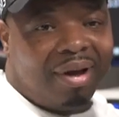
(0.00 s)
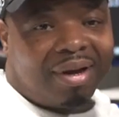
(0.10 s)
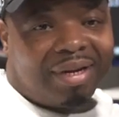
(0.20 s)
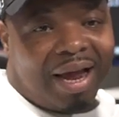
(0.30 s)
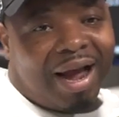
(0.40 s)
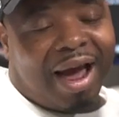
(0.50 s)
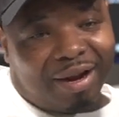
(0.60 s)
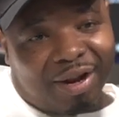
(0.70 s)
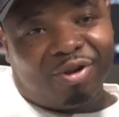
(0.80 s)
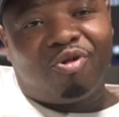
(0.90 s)
Cause I got
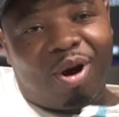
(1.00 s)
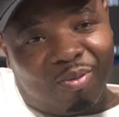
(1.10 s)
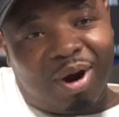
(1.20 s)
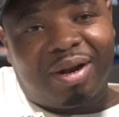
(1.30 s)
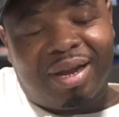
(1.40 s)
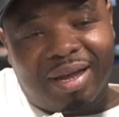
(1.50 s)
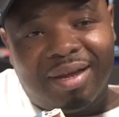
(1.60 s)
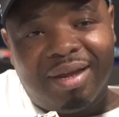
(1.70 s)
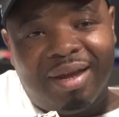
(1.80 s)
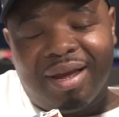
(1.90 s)
in the truck one day
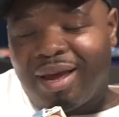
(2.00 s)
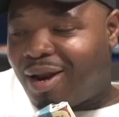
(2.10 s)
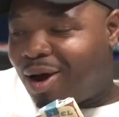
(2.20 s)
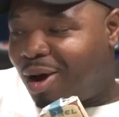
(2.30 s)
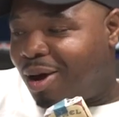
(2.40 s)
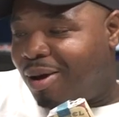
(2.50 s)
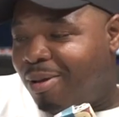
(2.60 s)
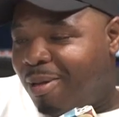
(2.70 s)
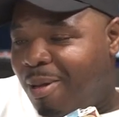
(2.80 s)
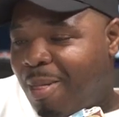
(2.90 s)
and uh,
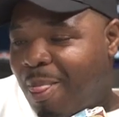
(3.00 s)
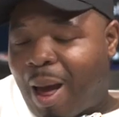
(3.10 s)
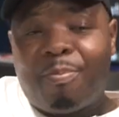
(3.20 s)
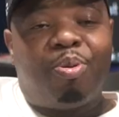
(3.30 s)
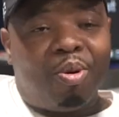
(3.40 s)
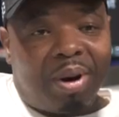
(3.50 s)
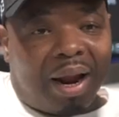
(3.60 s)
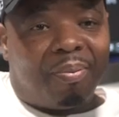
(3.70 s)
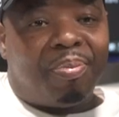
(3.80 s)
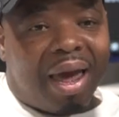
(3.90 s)
I pulled
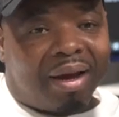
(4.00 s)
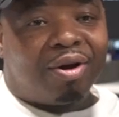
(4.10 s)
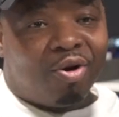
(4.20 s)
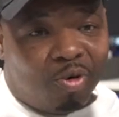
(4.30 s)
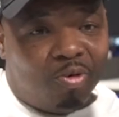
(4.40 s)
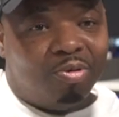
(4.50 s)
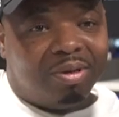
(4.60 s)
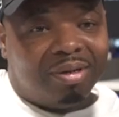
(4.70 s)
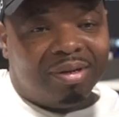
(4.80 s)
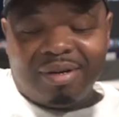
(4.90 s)
out a pack of cool
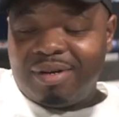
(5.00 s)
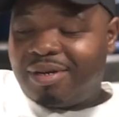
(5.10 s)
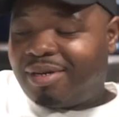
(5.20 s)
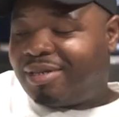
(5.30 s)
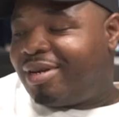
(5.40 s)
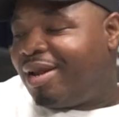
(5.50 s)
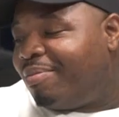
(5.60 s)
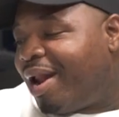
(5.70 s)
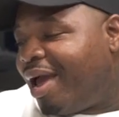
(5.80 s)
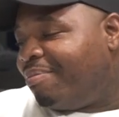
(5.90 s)

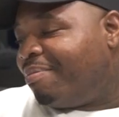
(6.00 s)
I'm like,